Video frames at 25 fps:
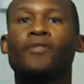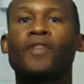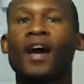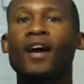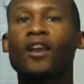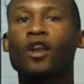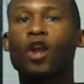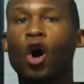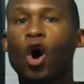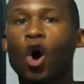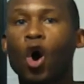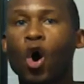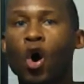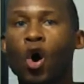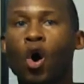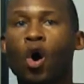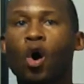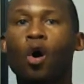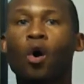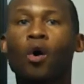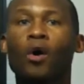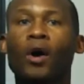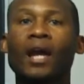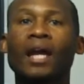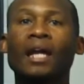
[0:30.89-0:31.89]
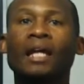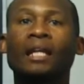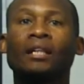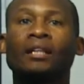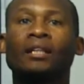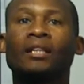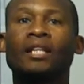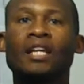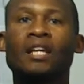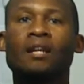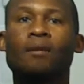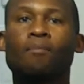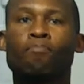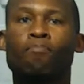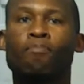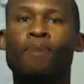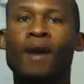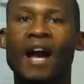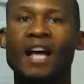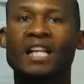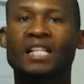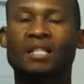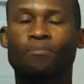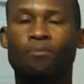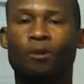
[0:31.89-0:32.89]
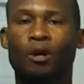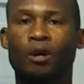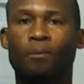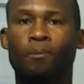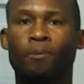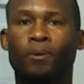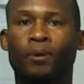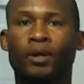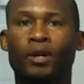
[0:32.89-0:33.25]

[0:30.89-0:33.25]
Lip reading: that all elite basketball